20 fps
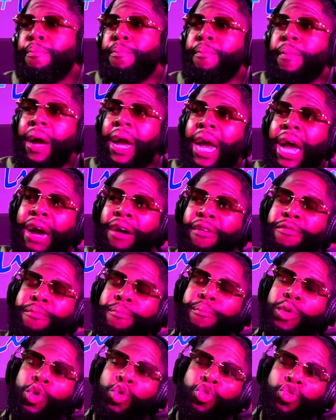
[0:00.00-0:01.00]
I
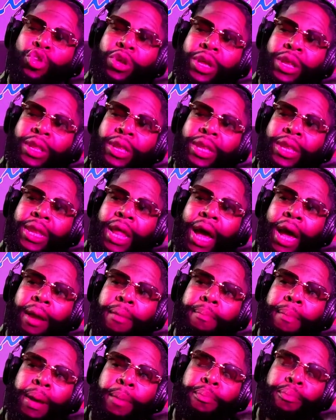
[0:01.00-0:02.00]
have music,
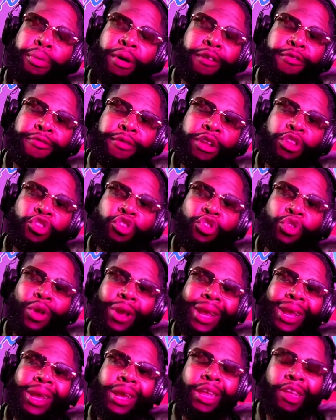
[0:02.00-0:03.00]
that my
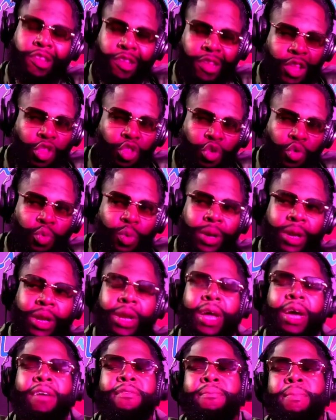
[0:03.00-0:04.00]
preference to
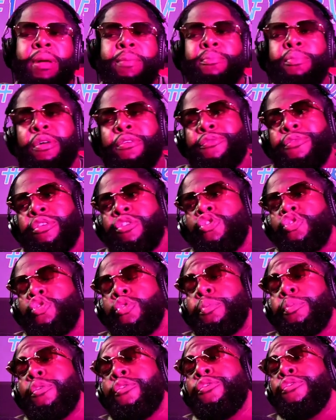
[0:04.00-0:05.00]
listen to, and then I have my
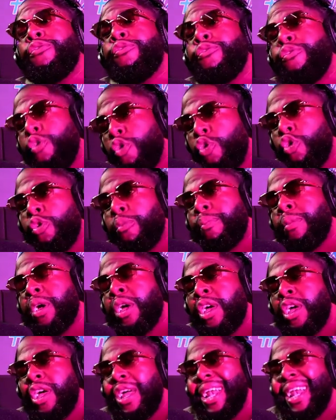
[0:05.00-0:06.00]
preference to
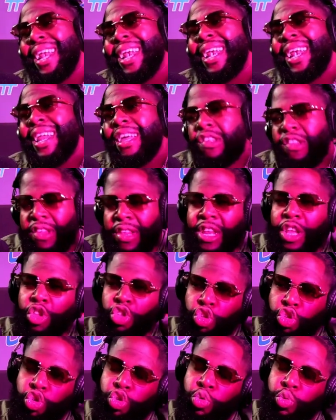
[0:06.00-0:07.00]
perform.
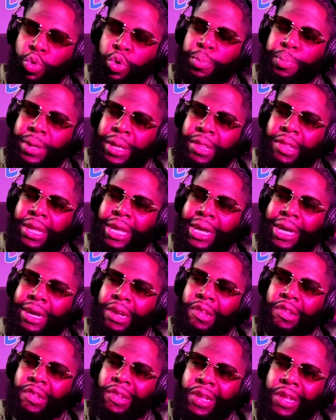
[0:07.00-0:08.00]
Listening to would
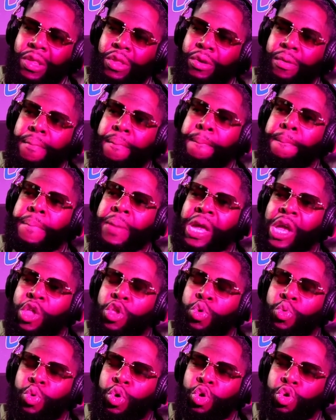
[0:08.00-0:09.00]
be Take a Seat,
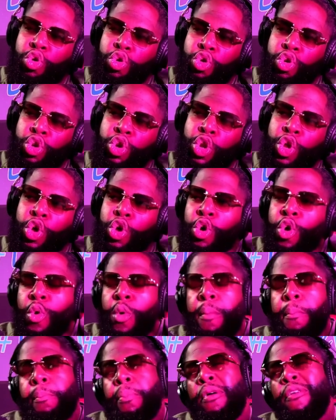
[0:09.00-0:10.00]
Me and You
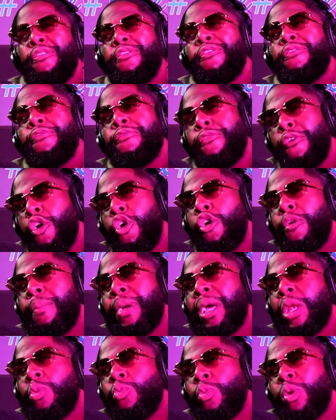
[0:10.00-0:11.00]
Alone.
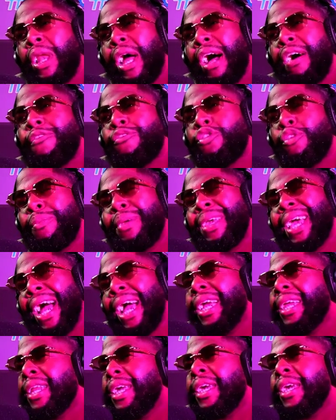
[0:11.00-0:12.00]
Performing will
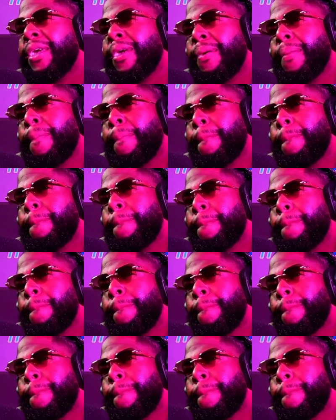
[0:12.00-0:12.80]
have to be ID.